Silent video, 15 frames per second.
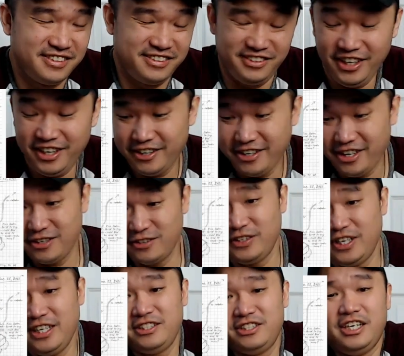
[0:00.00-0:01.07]
Yeah, no,
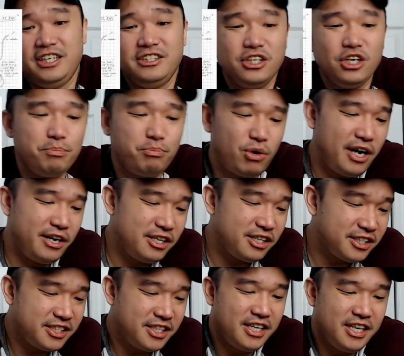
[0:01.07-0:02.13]
it's a good
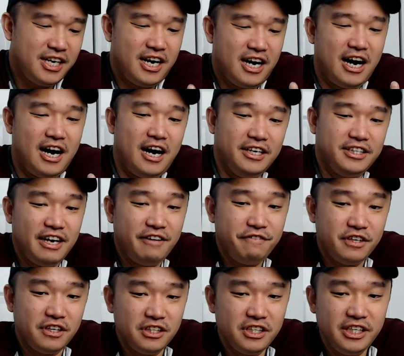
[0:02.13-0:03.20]
product. It
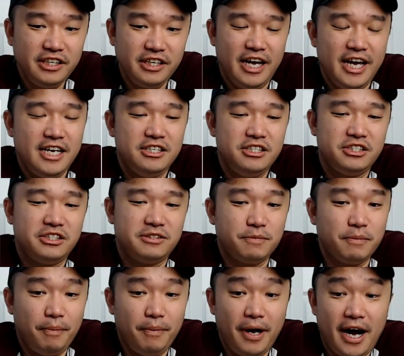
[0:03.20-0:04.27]
definitely is
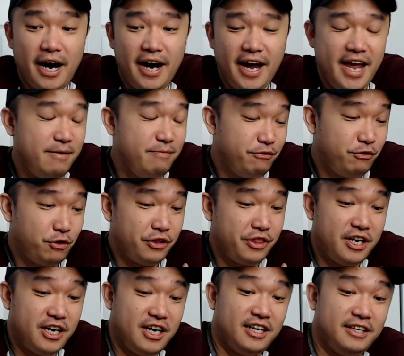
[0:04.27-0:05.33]
aimed for
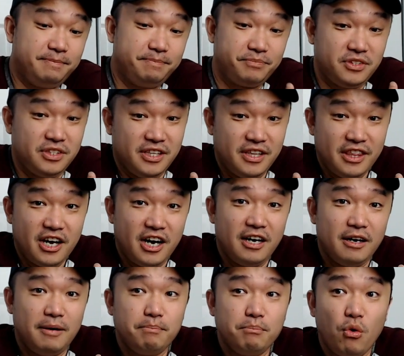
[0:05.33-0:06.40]
the
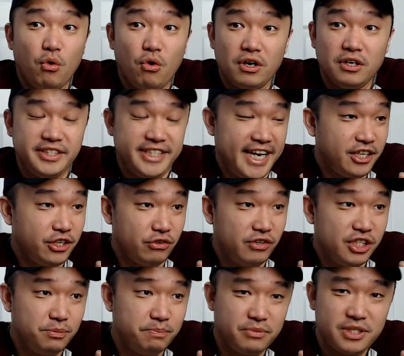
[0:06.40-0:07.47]
more
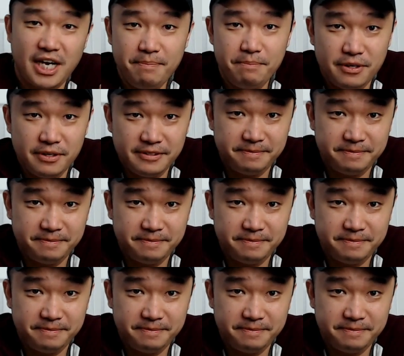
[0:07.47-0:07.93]
tinkerish type.